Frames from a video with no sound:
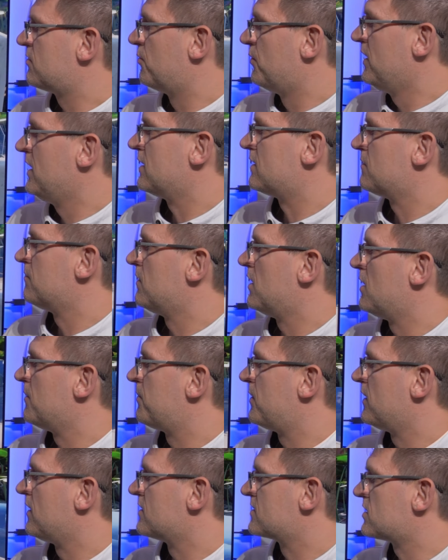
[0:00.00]
weird in my
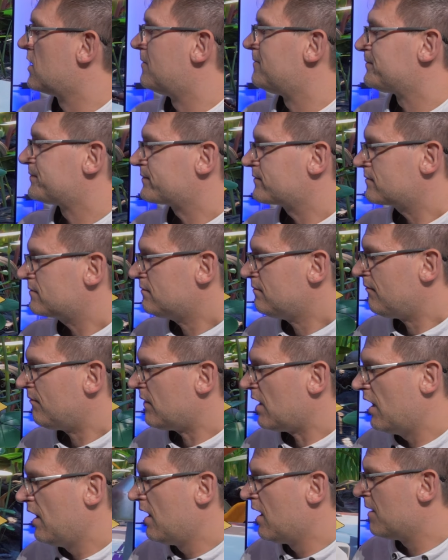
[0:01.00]
opinion. So
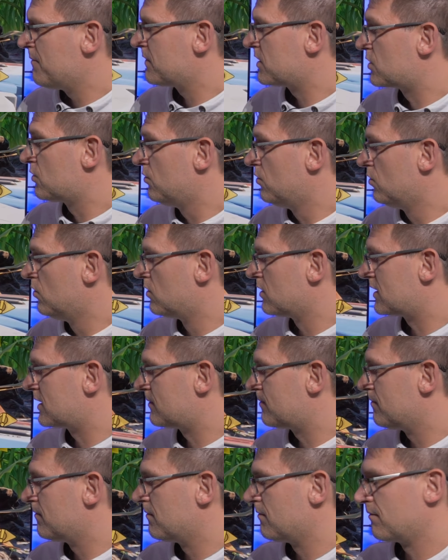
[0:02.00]
to
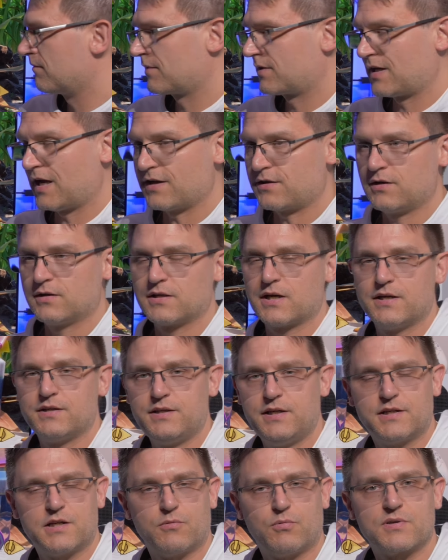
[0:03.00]
get you an
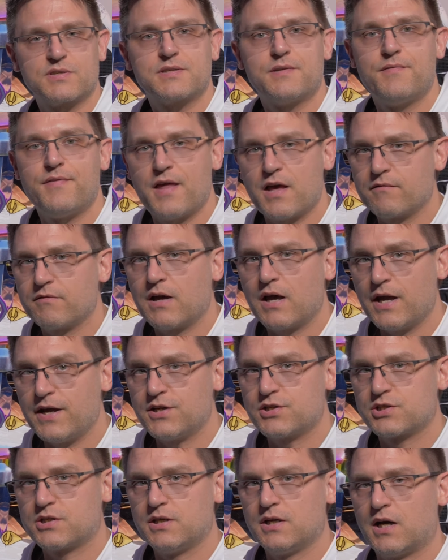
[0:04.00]
idea, there was never
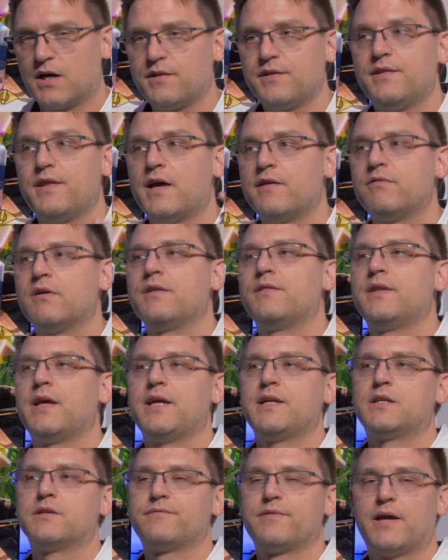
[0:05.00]

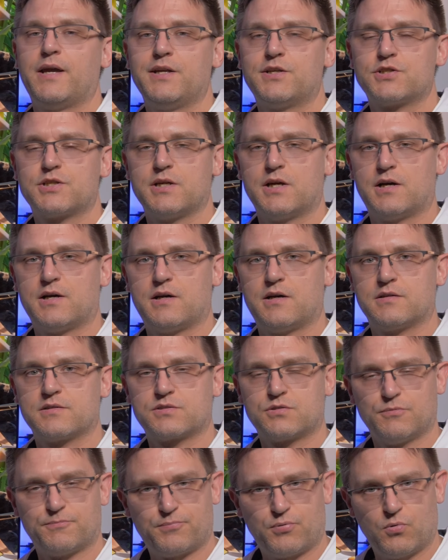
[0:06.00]
native HDR
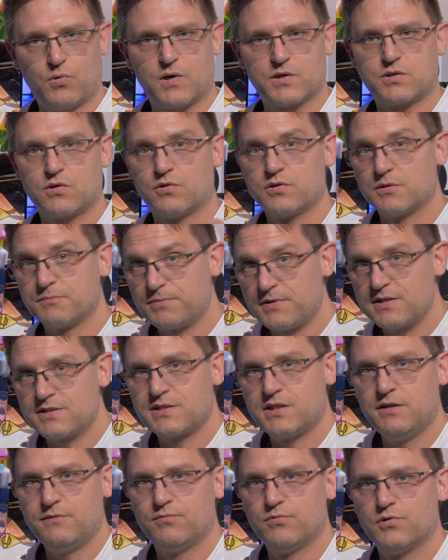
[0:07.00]
support on the
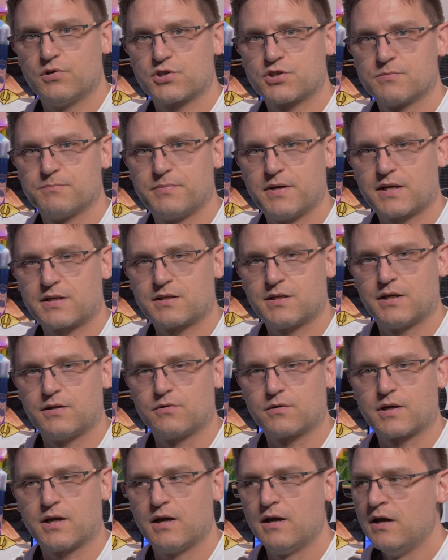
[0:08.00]
PC version back then,
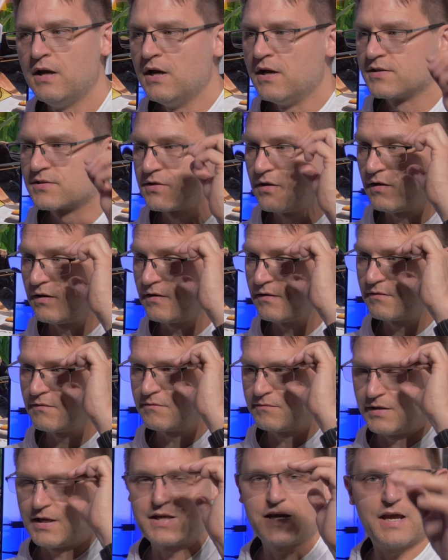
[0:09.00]
okay? So
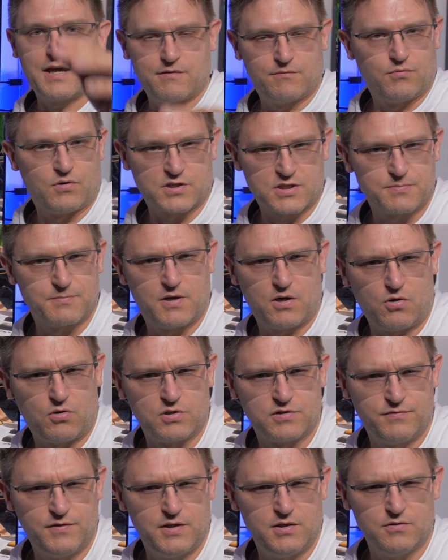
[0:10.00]
again, watch my
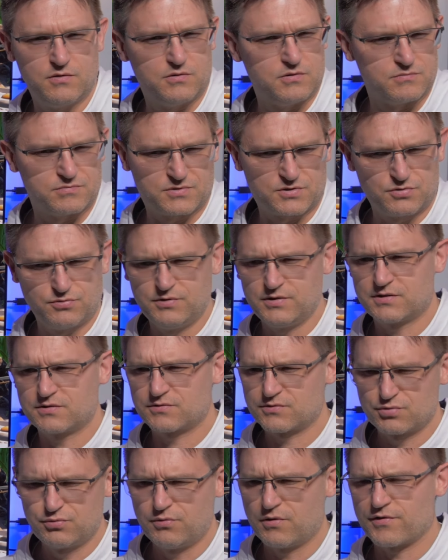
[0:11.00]
old video 2
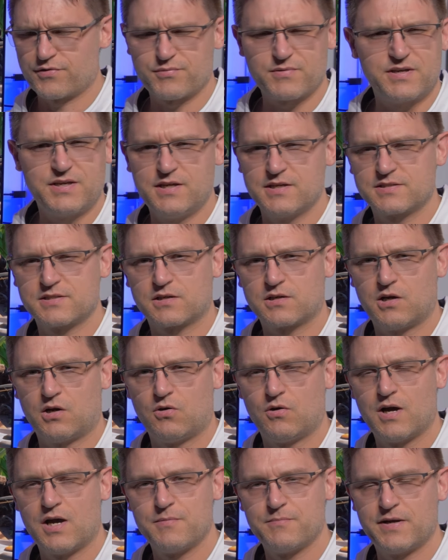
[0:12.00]
or 3 years
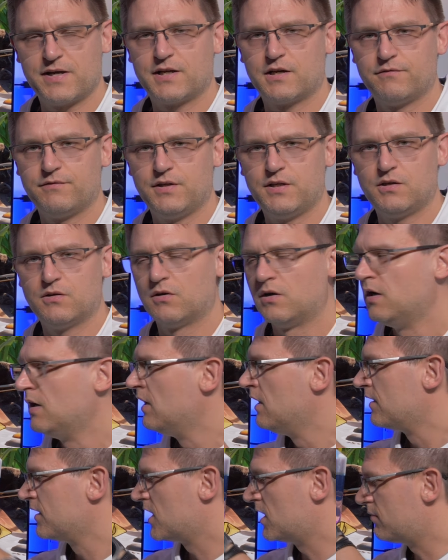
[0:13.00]
ago. I made a video,
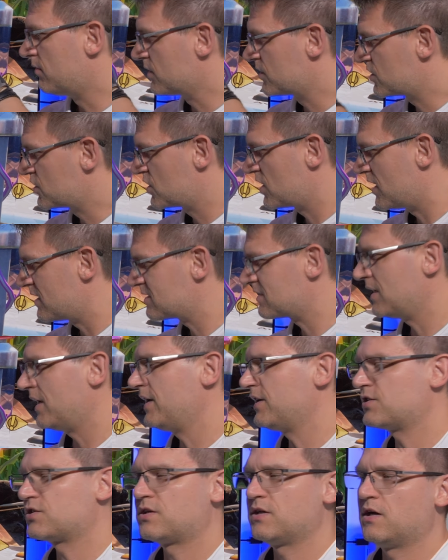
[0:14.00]
there was just
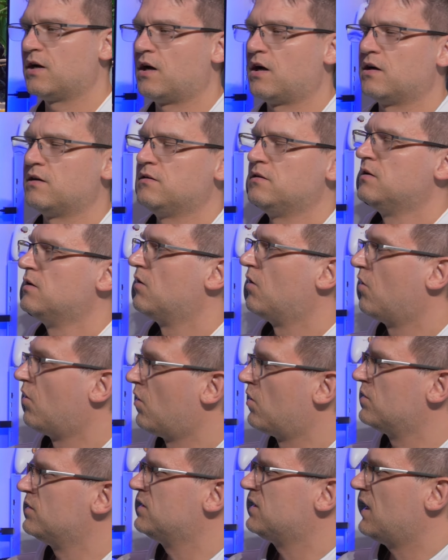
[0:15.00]
HDR
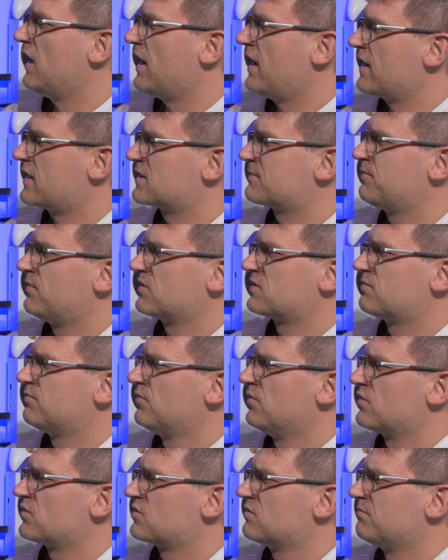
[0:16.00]
on the Xbox
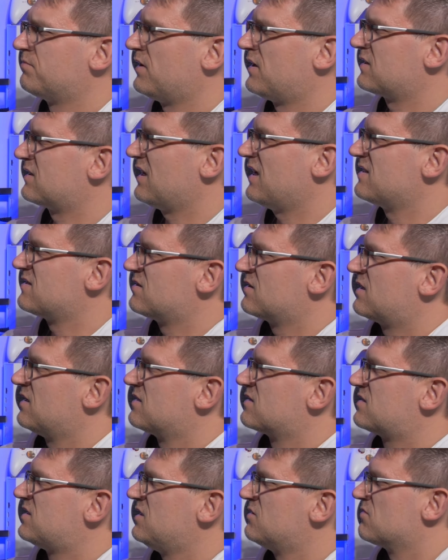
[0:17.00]
version, but as you can
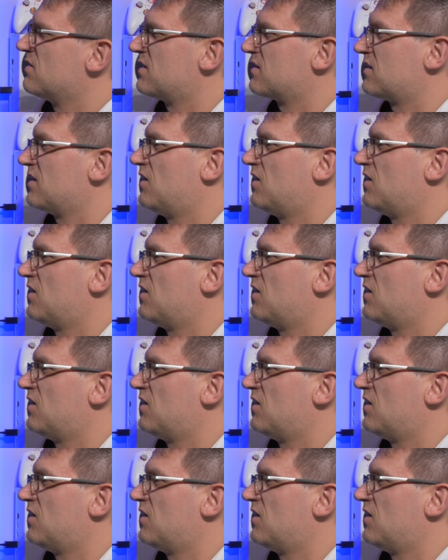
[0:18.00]
see right